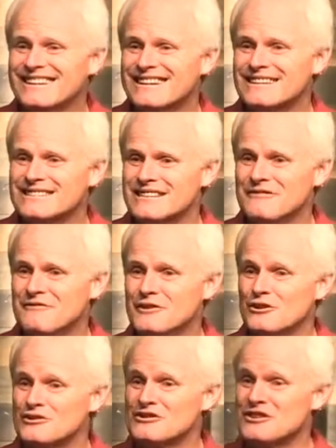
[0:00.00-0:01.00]
because he
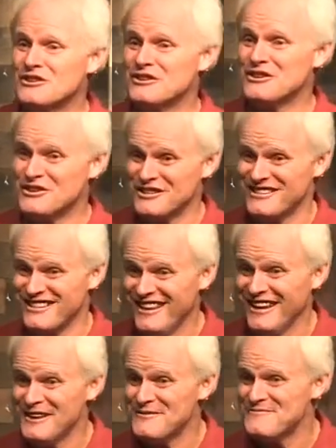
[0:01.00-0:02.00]
fills the
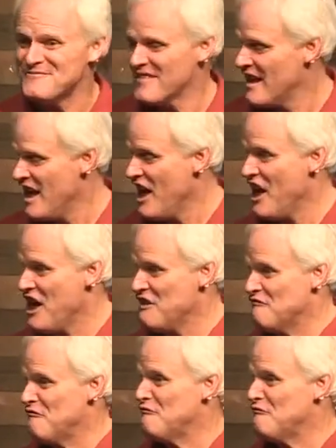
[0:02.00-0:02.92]
thirsty and